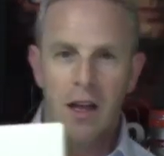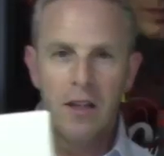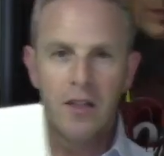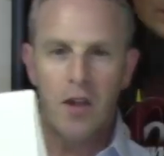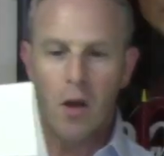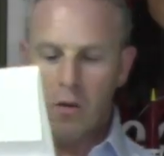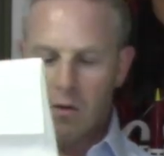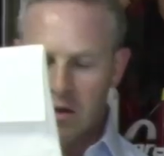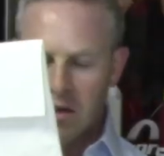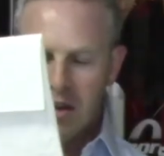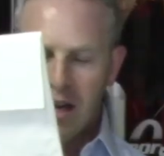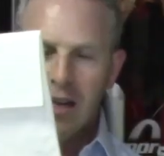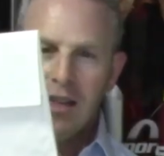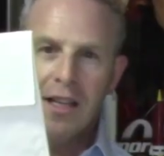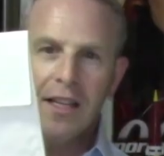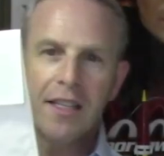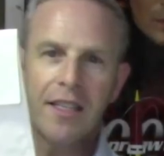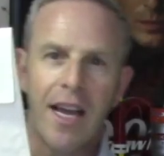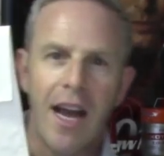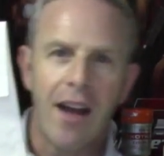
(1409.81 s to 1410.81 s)
so check
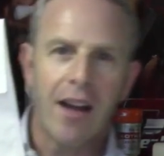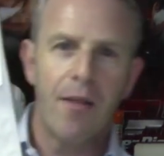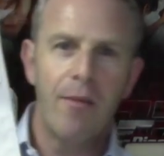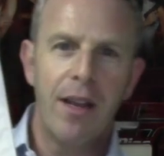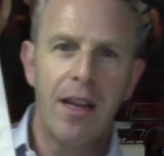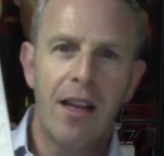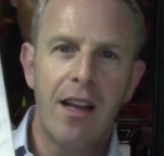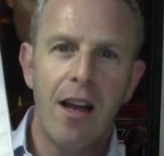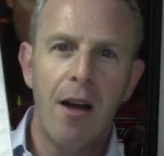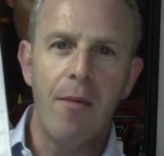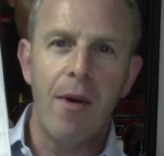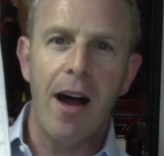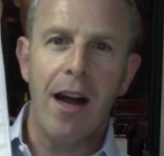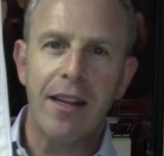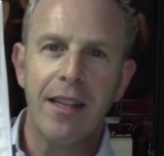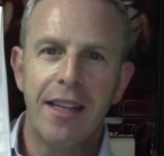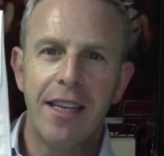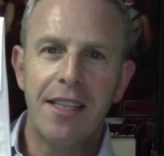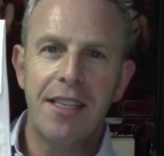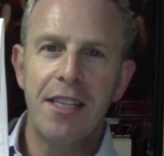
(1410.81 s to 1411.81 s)
this out. I mean, come
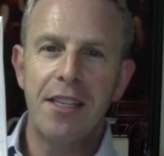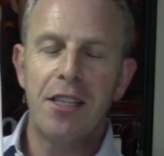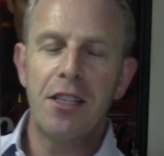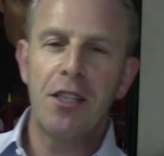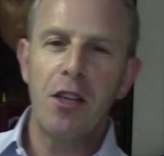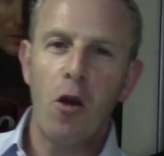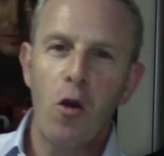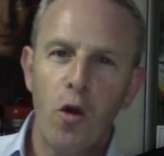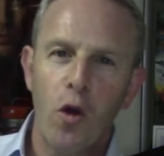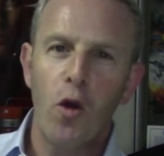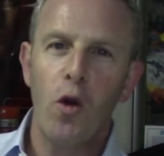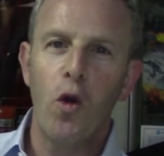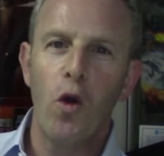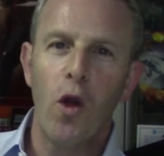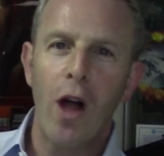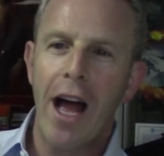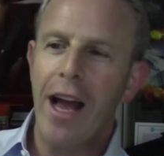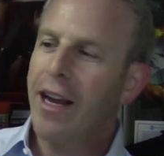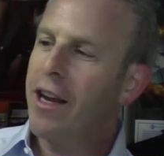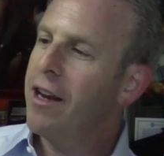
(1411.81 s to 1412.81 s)
on, this is so
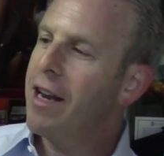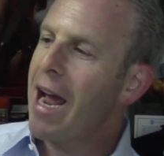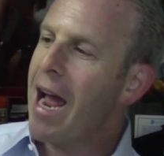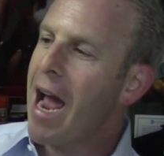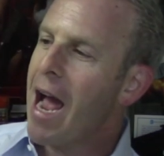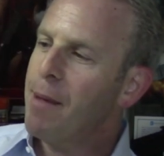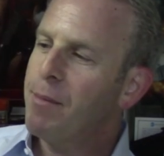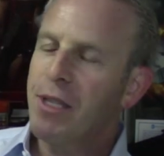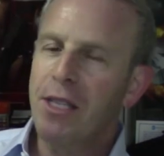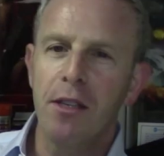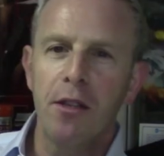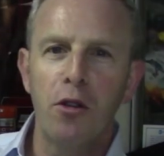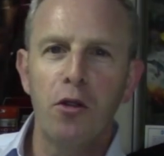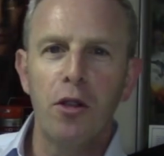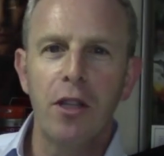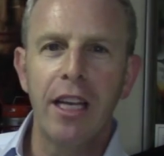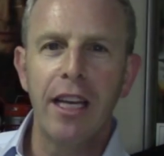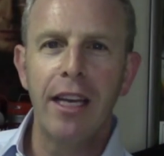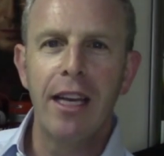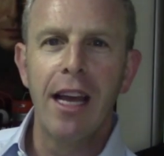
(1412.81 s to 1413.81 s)
cool. I could
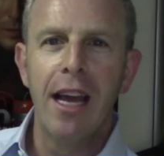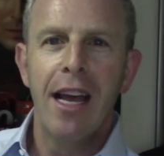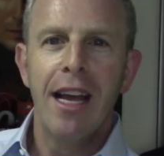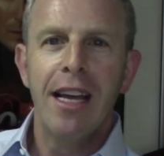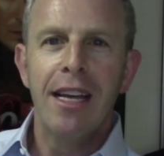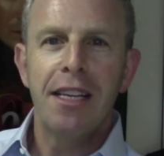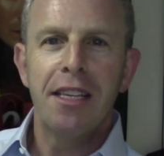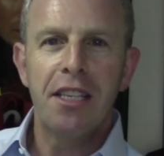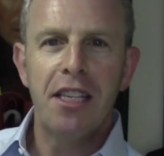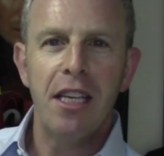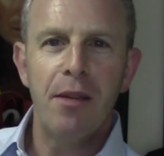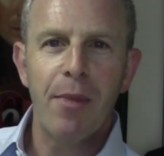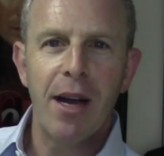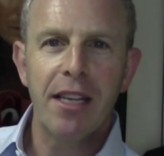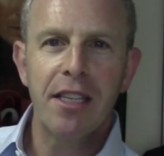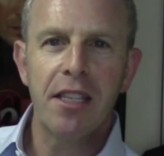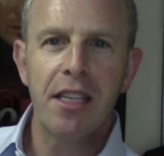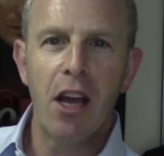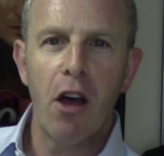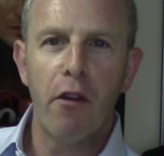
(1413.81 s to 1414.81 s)
absolutely see
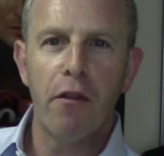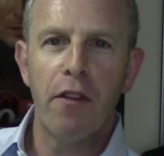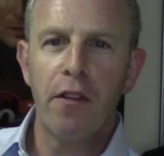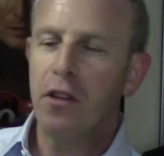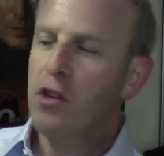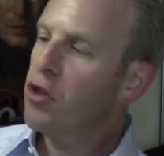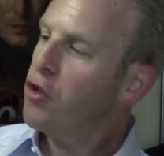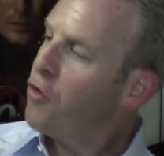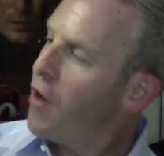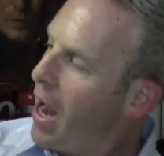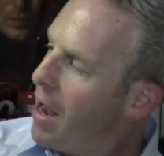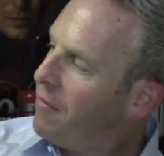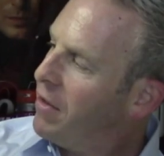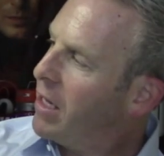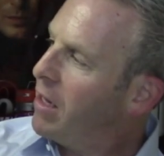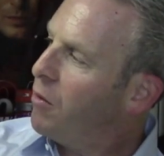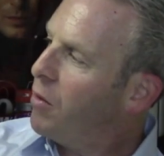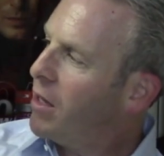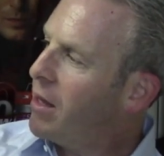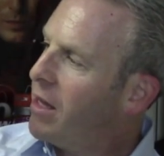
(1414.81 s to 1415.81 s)
myself
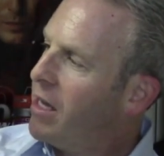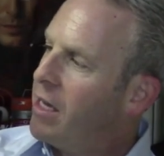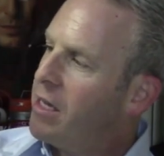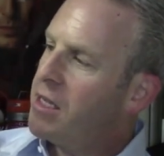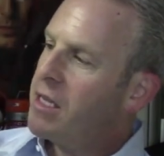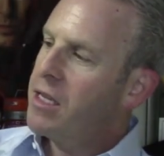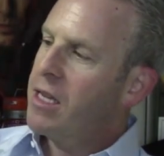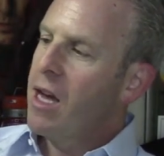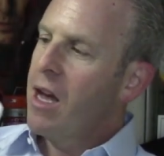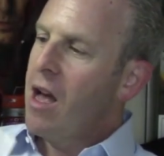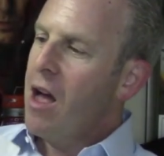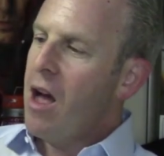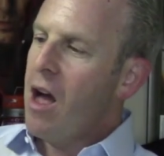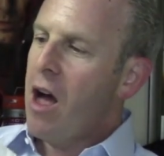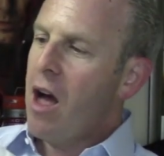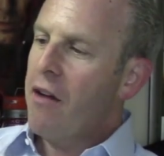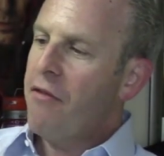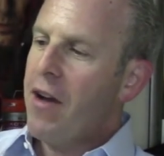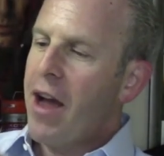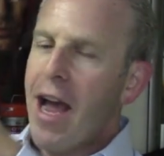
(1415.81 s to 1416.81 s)
traveling with this
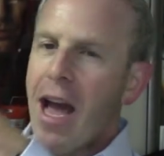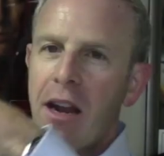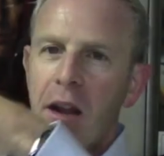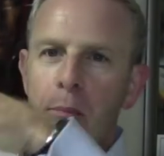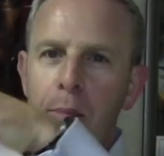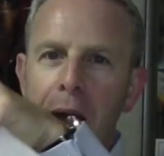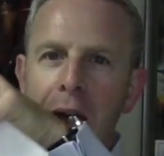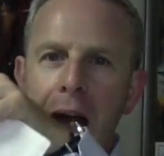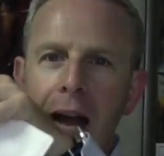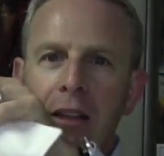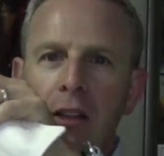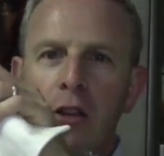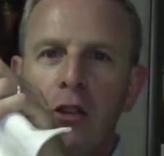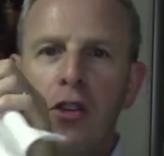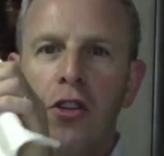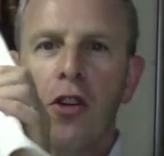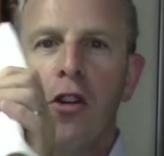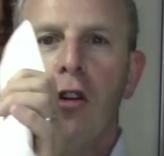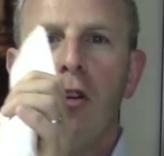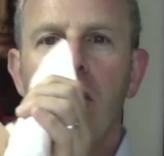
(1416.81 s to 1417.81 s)
uh, if I had to pack the
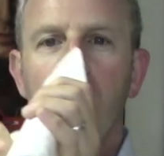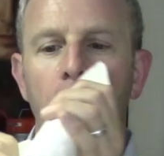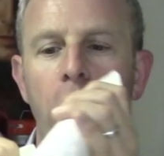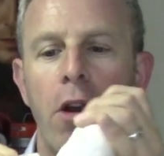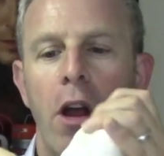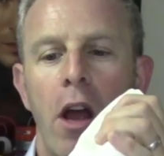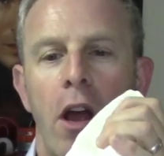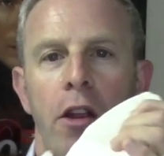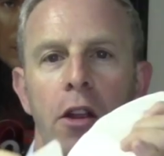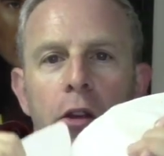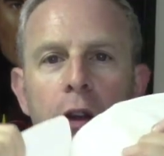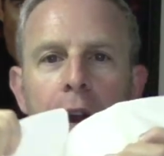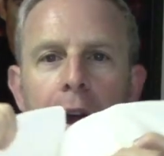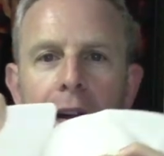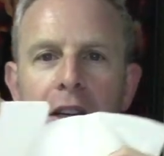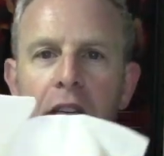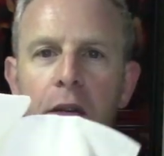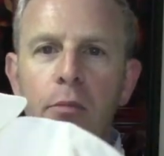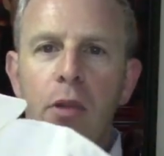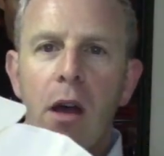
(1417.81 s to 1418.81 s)
shirt, or you could
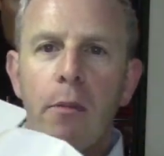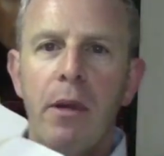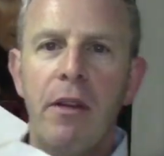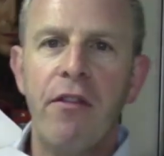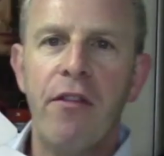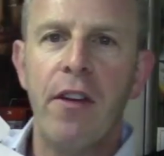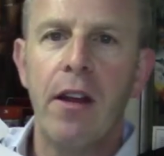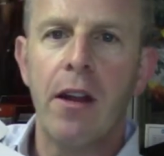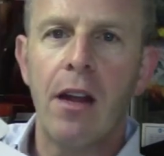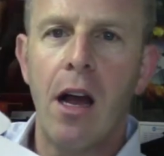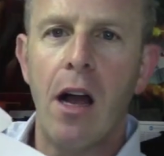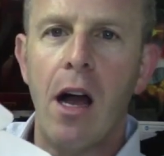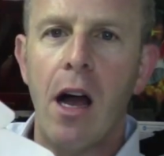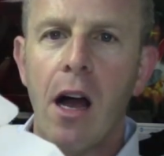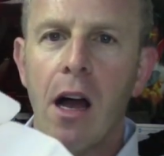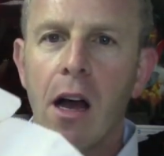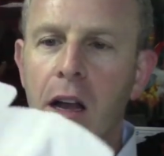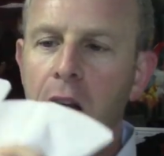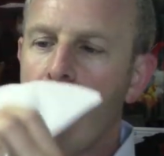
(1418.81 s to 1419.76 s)
actually probably fit uh, a